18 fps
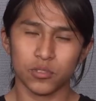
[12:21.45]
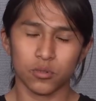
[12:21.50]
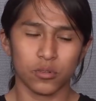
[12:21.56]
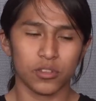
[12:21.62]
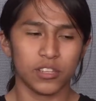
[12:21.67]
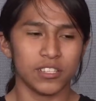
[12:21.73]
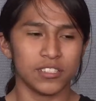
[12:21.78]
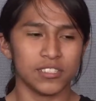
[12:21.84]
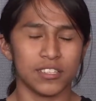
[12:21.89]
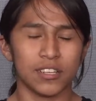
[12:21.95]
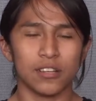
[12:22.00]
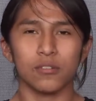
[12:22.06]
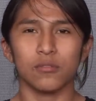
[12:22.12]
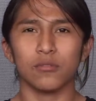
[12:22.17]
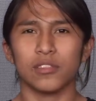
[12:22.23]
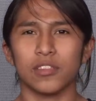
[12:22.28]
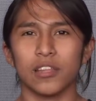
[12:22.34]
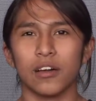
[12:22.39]
sort things
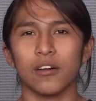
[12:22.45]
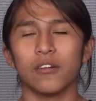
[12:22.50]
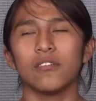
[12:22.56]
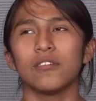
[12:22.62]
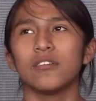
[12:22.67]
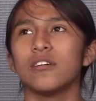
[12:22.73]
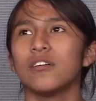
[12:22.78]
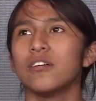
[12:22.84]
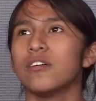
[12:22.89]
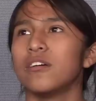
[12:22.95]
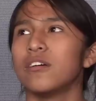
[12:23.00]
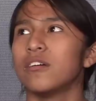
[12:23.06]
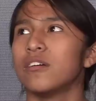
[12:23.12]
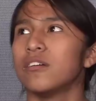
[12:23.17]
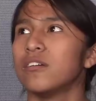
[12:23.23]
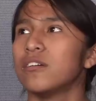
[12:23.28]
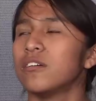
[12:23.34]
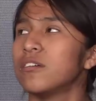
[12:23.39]
out without,
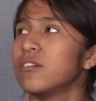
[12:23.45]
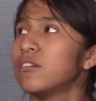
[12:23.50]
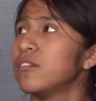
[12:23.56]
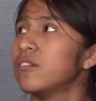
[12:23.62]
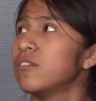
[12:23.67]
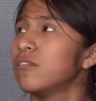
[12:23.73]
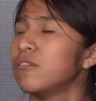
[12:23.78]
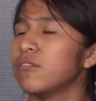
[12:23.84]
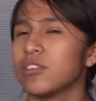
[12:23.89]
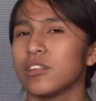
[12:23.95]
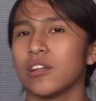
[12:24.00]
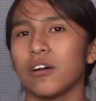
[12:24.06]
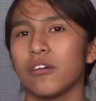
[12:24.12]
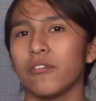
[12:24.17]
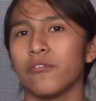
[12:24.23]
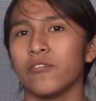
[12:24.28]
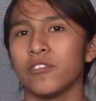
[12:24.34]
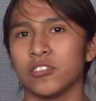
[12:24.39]

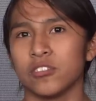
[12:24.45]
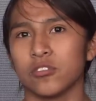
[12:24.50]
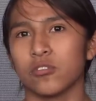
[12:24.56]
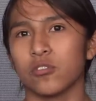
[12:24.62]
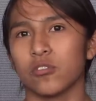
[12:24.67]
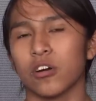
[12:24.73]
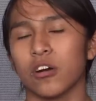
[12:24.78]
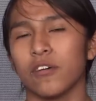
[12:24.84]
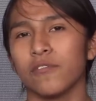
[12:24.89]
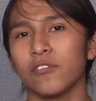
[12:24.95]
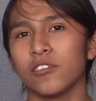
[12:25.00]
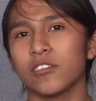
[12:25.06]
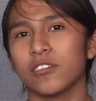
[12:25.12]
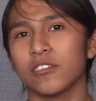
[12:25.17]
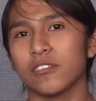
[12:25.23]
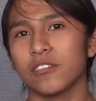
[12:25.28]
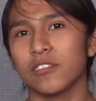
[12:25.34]
without physical conflict.